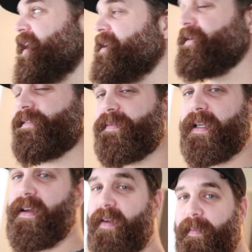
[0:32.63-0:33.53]
anyways, I'm
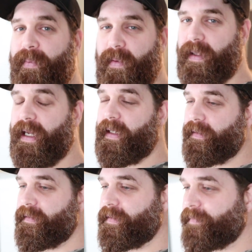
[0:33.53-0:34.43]
trying to go to the pool
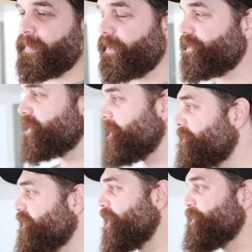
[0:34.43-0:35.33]
now, post
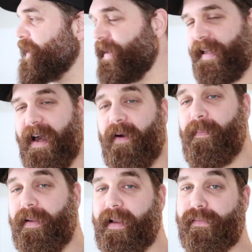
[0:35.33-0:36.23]
up, fat belly
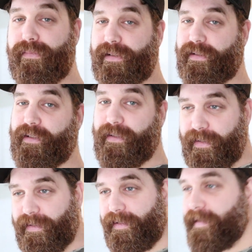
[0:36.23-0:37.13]
out, be like, what's
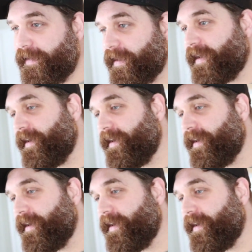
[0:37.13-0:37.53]
good, you